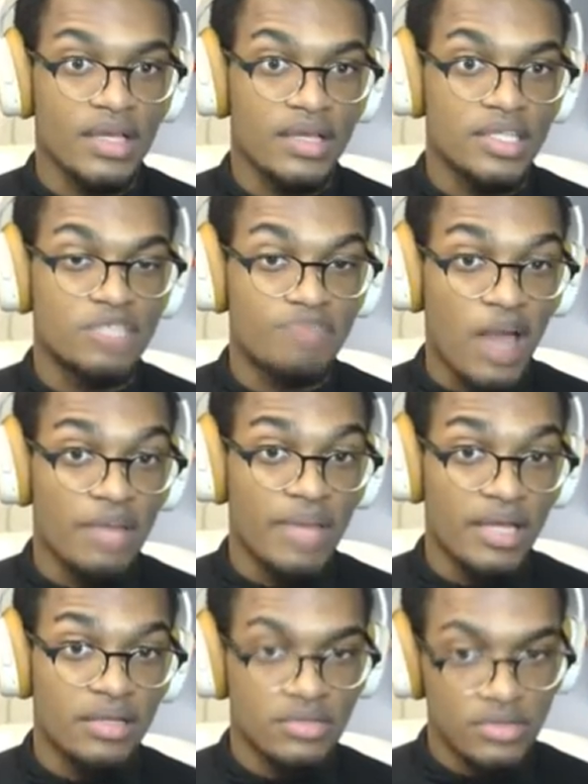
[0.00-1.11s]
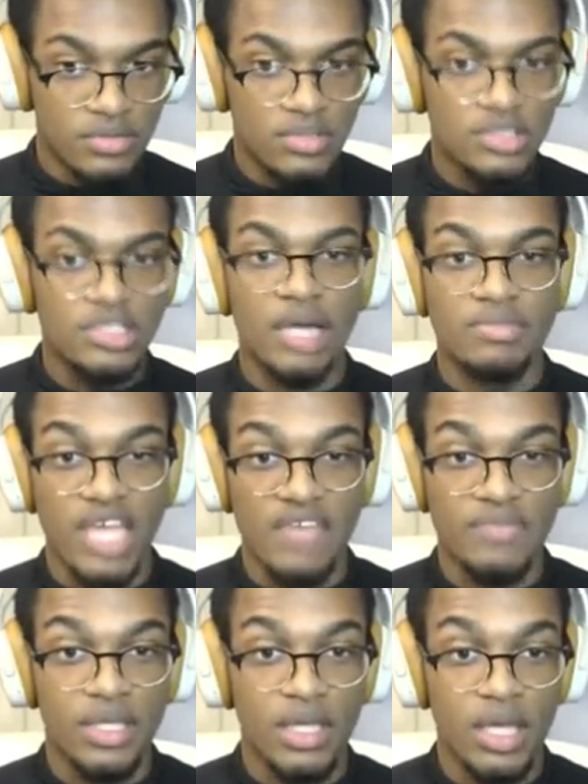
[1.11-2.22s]
Spider-Man, come save
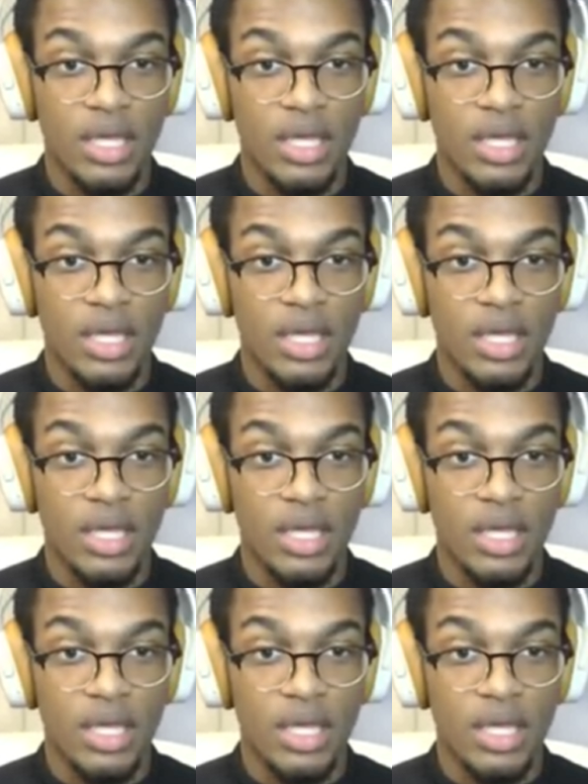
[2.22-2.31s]
me.